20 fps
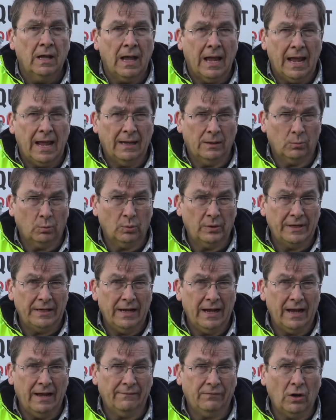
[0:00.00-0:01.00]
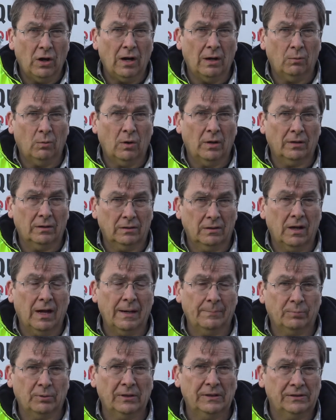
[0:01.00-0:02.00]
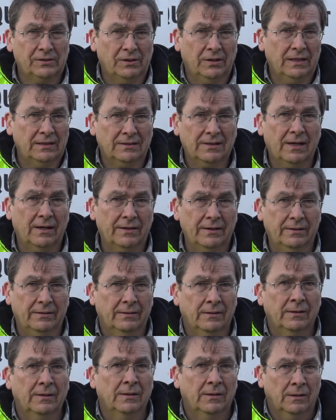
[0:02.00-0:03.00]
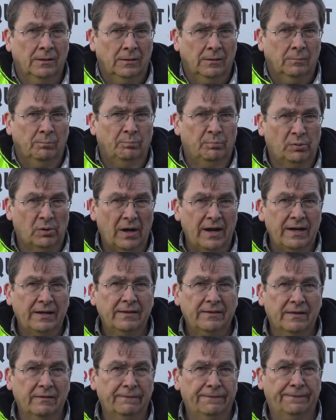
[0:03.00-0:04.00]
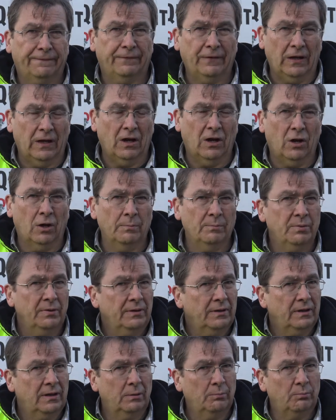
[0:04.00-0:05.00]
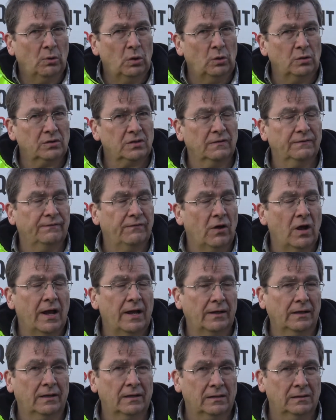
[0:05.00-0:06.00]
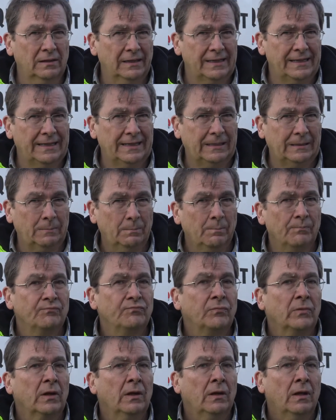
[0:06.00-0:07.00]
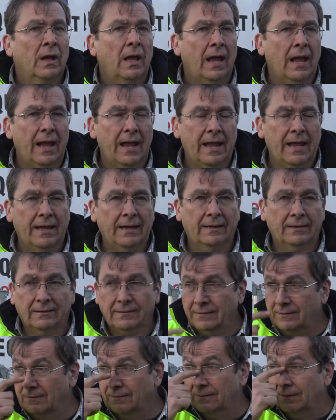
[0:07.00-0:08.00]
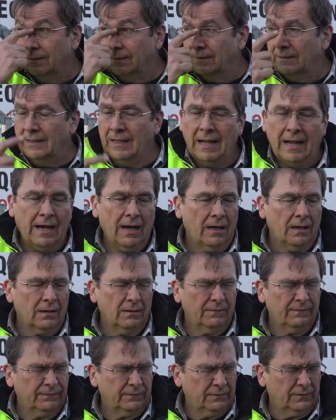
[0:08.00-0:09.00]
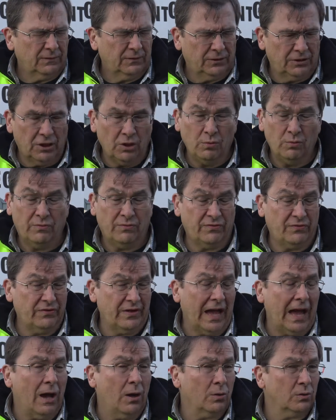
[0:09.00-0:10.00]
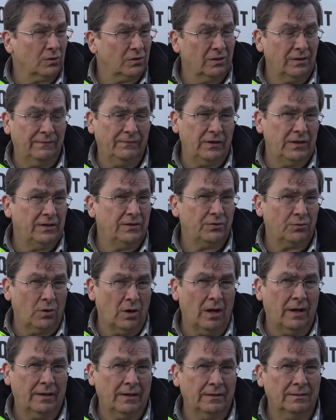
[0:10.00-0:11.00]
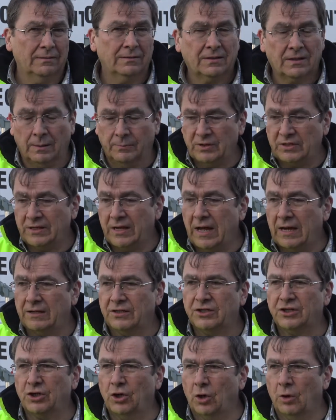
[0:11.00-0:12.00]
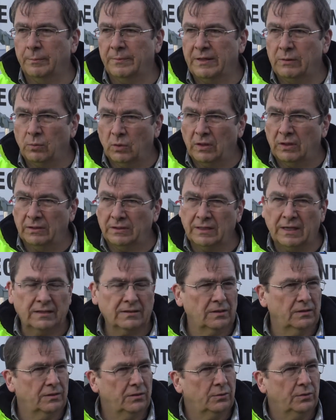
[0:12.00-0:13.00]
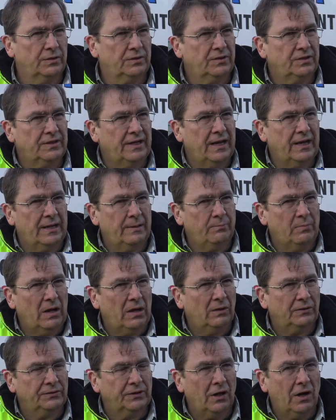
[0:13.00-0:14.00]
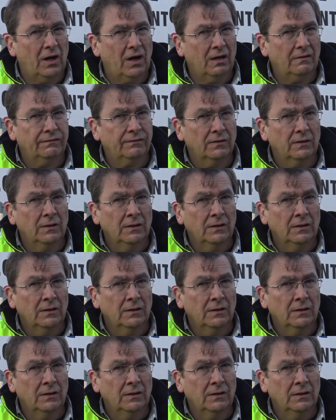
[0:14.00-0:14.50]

and we have hot water and high pressure. That's how you break the film and emulsify and clean. And out of two thousand of these running, somebody's got to show me where it doesn't do a steady melt off